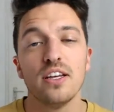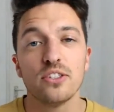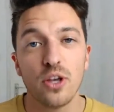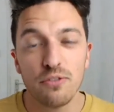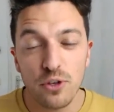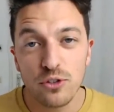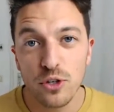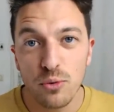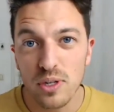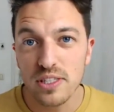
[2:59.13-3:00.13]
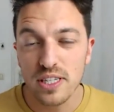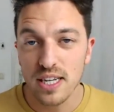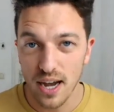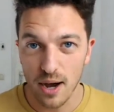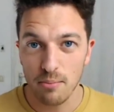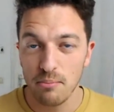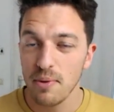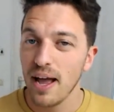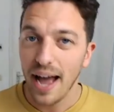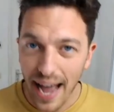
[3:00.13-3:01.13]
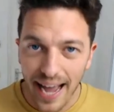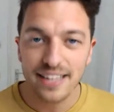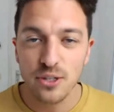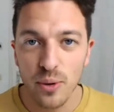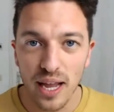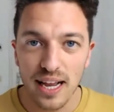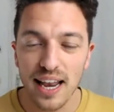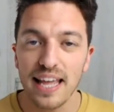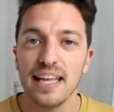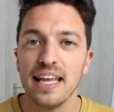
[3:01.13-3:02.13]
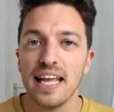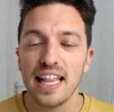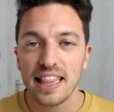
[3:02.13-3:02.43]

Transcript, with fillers: So if you do want to come, act quickly.